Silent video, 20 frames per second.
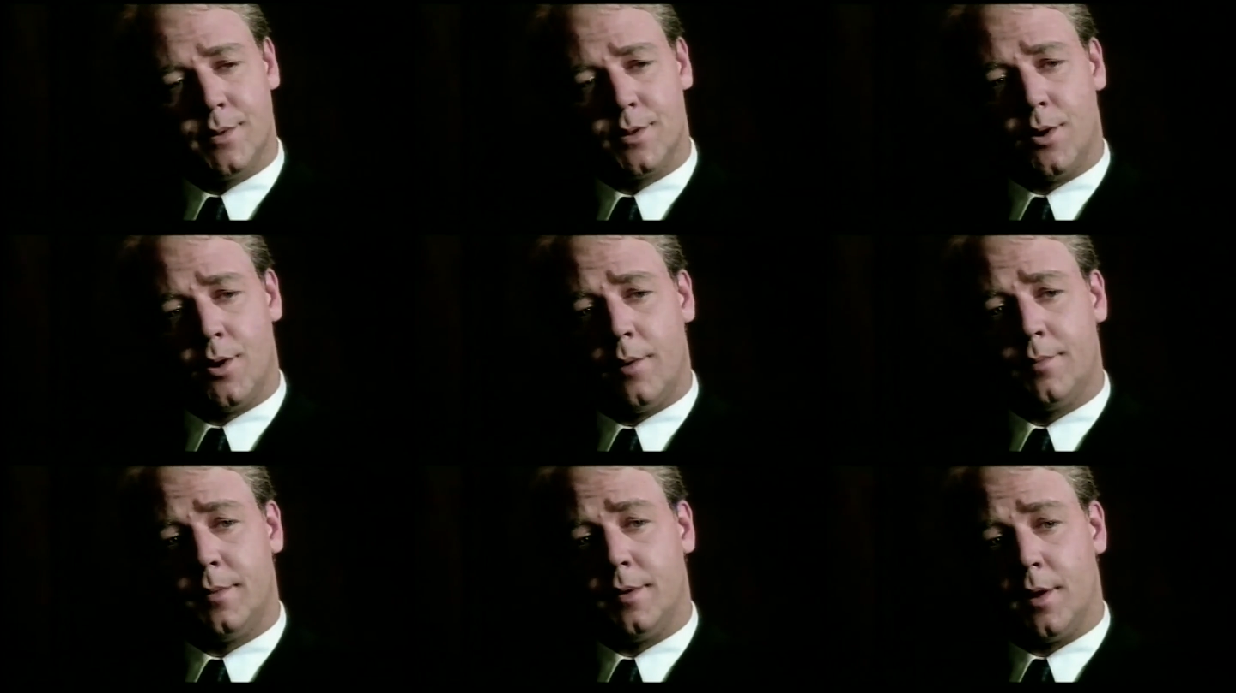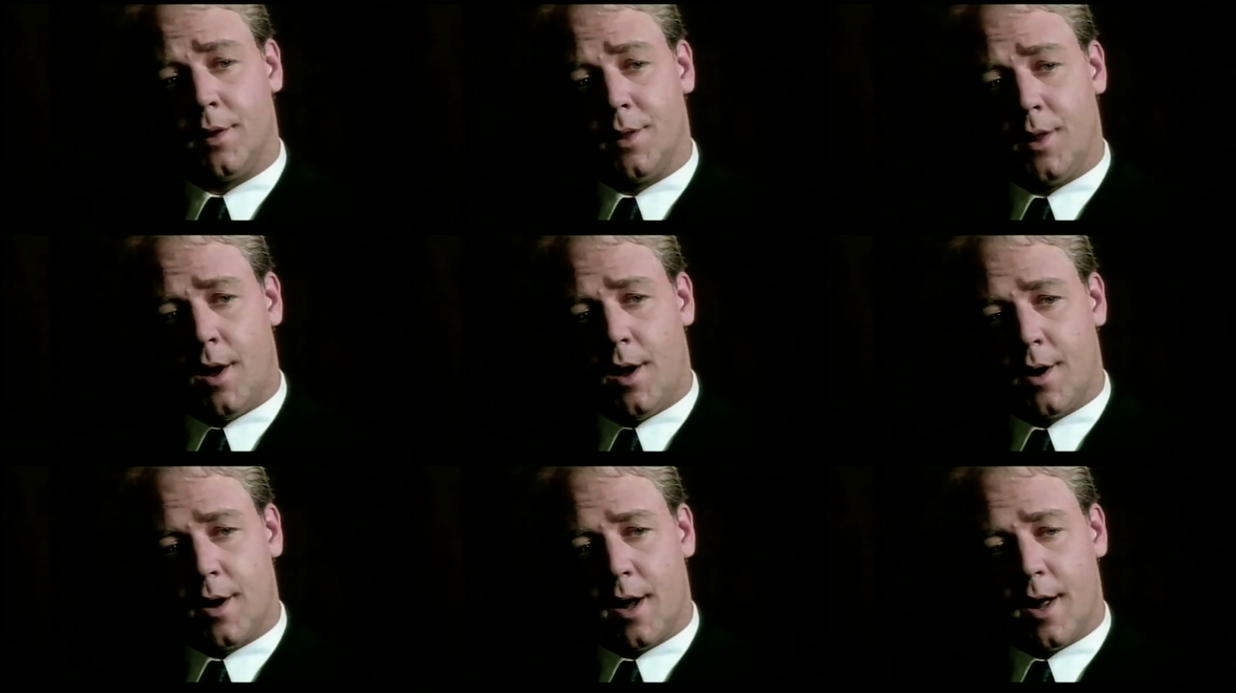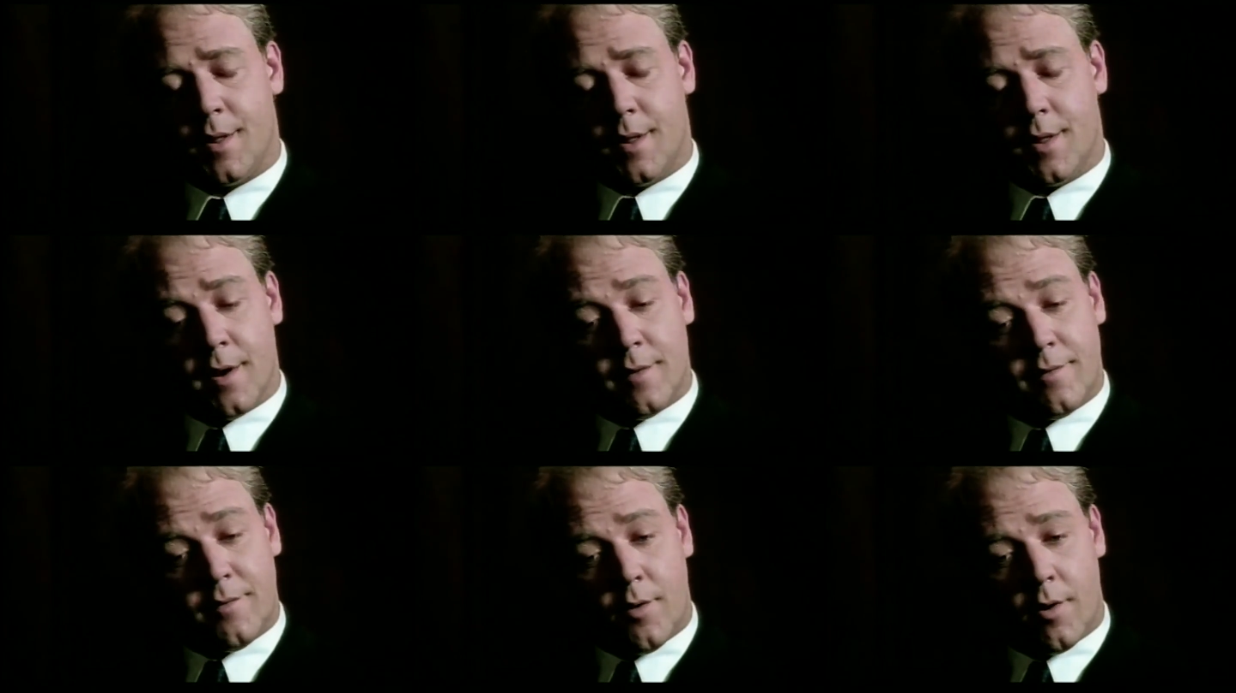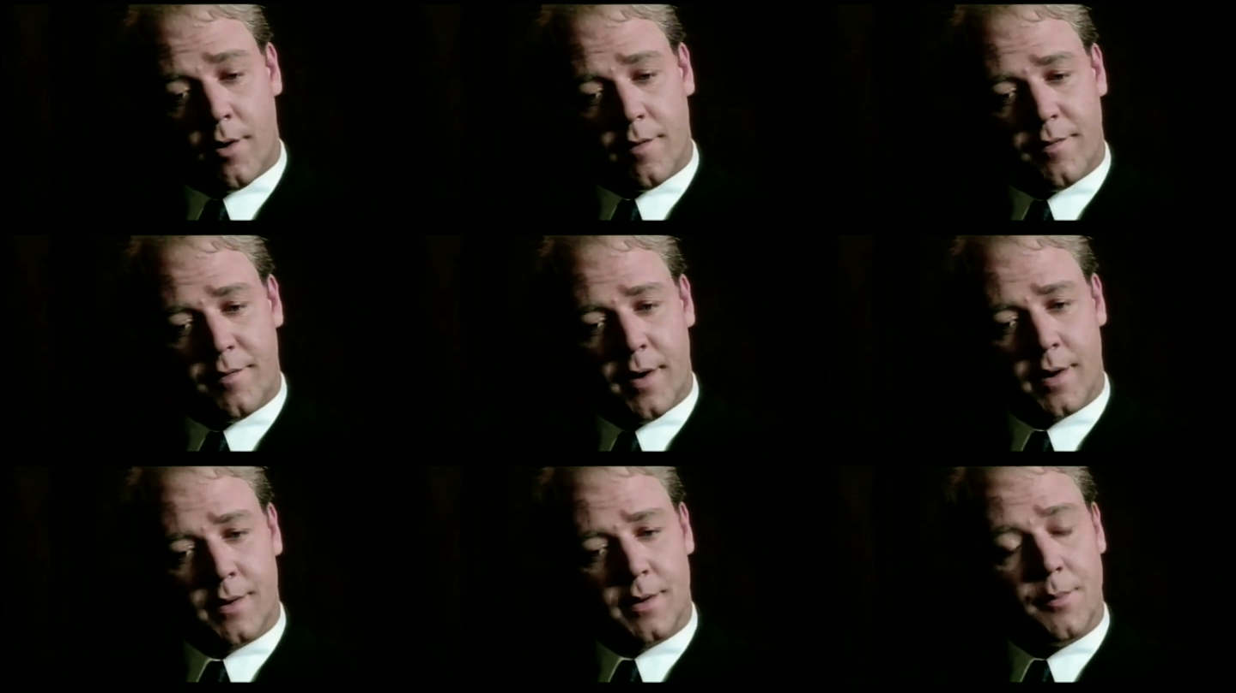absorbed in the lung and therefore
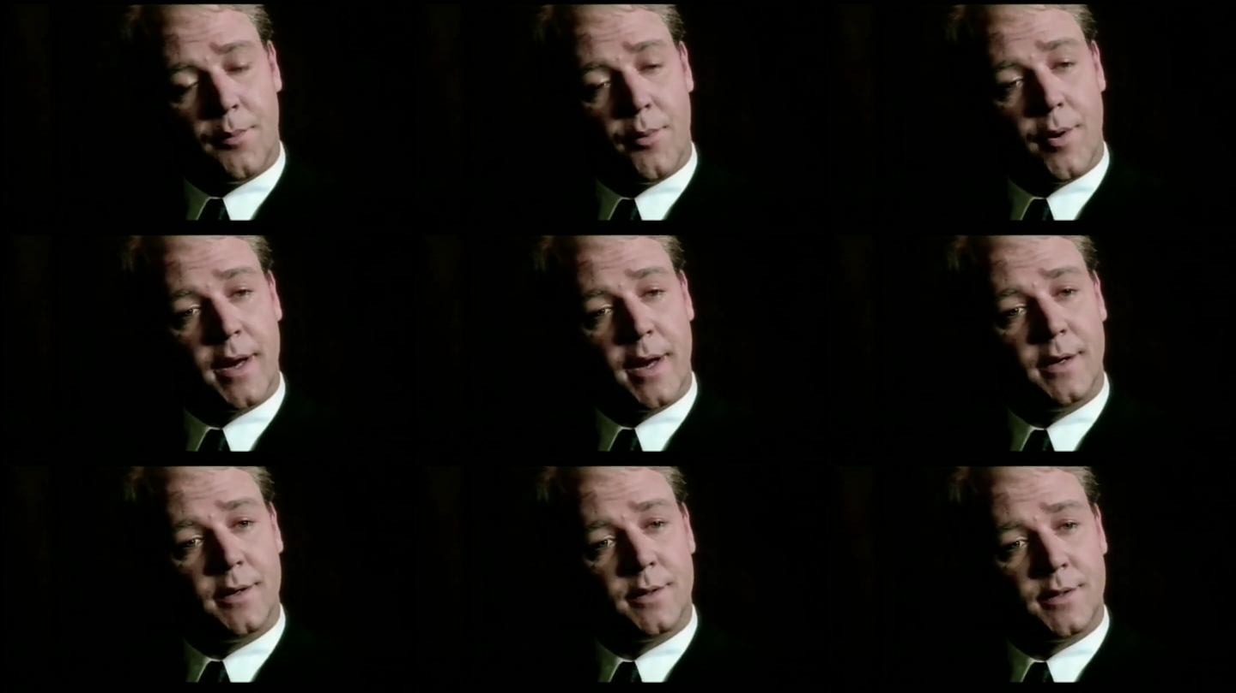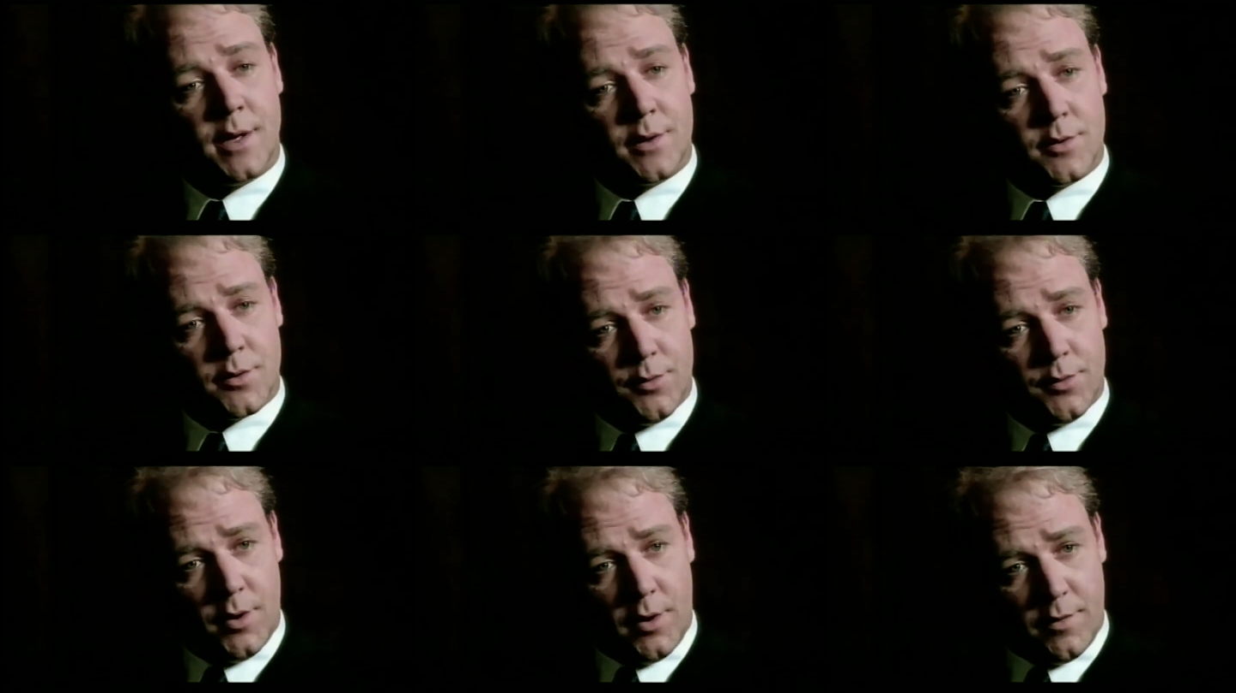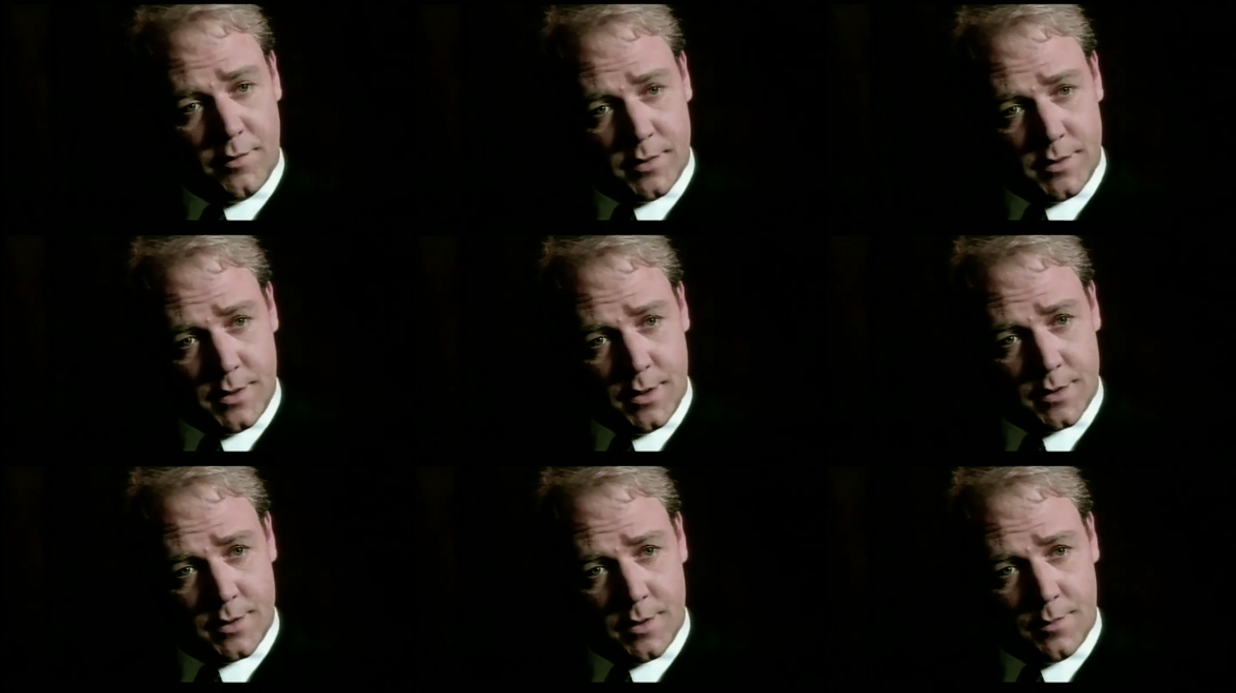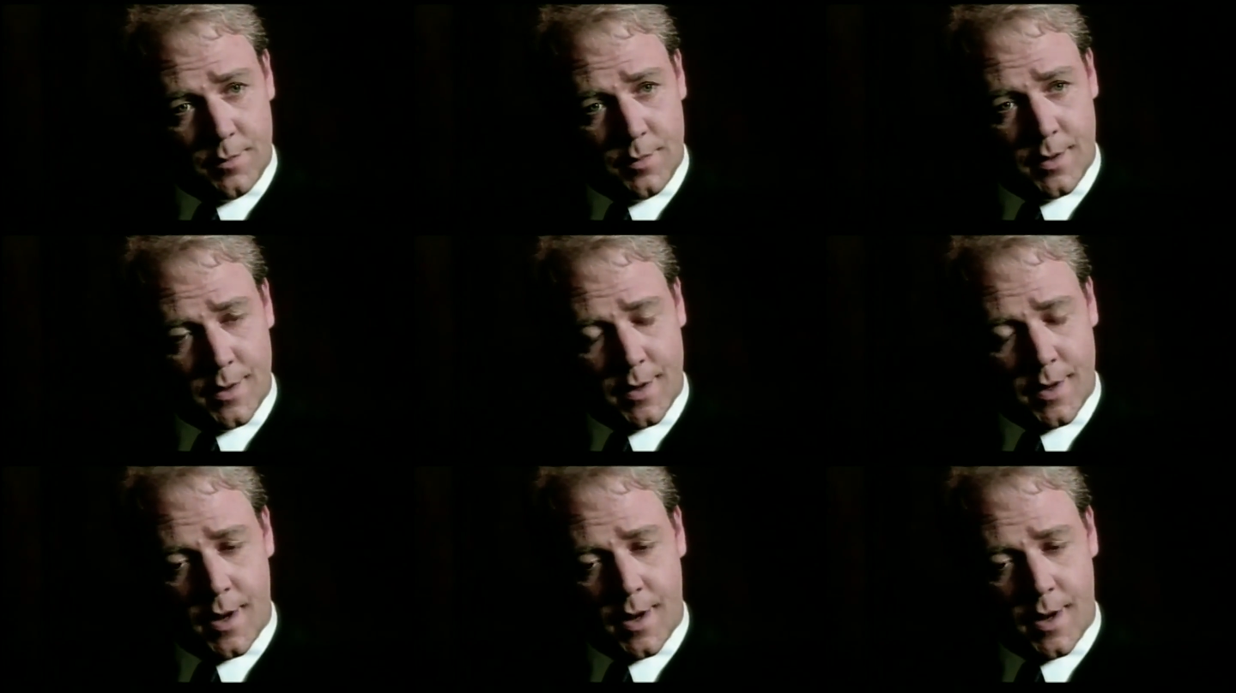affect the brain and central nervous system.